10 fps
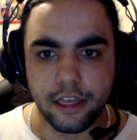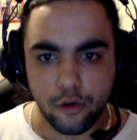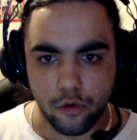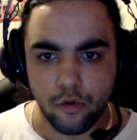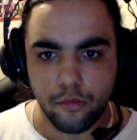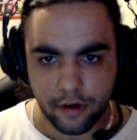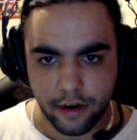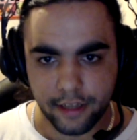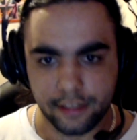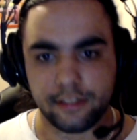cool
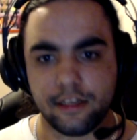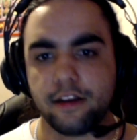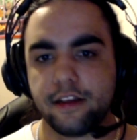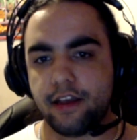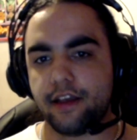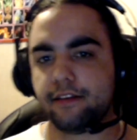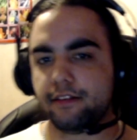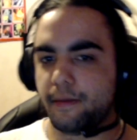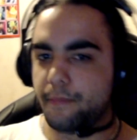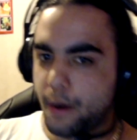prize. Okay,
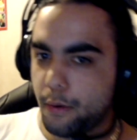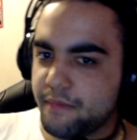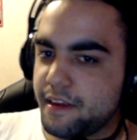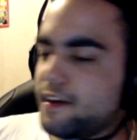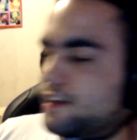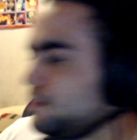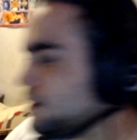bear with me, guys. Bear